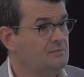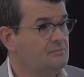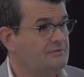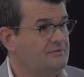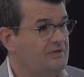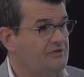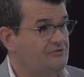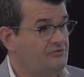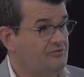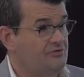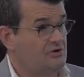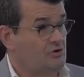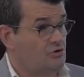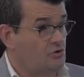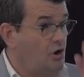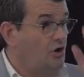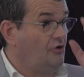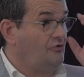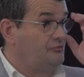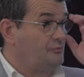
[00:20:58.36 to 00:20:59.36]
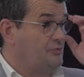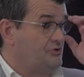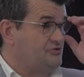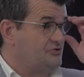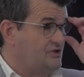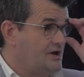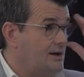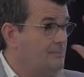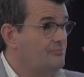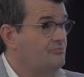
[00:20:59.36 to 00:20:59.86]
But that's the cost
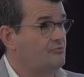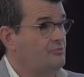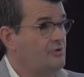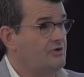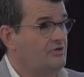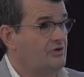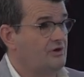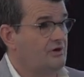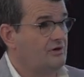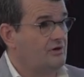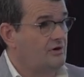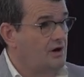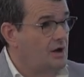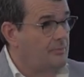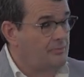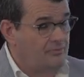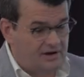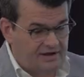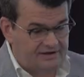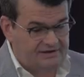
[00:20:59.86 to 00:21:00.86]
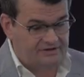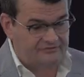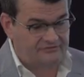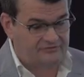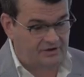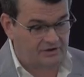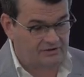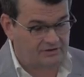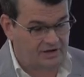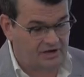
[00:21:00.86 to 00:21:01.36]
which comes with a hyperactive
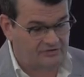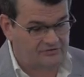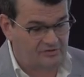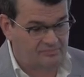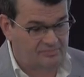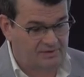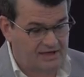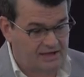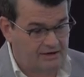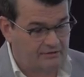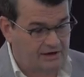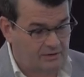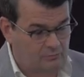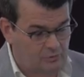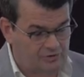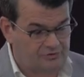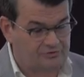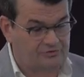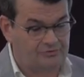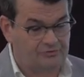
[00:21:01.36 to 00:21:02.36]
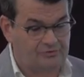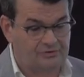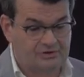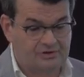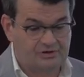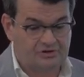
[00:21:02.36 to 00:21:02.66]
totalising power, and I want to